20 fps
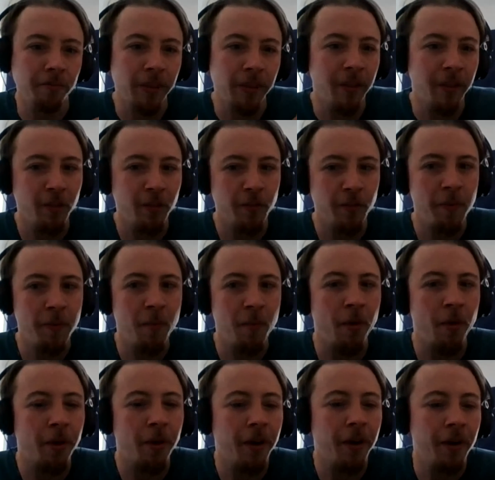he's a bit
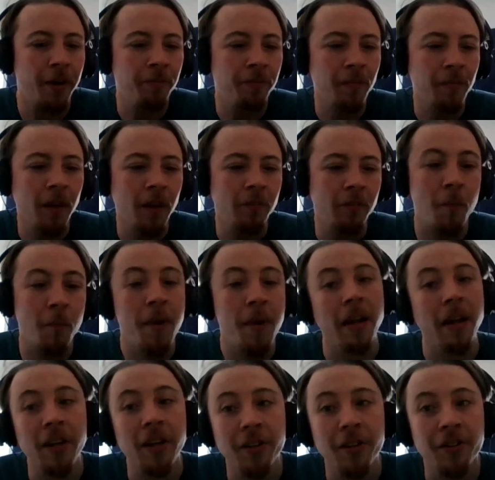more
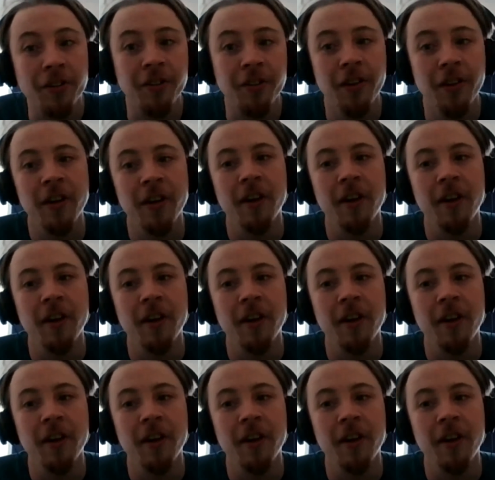rebellious.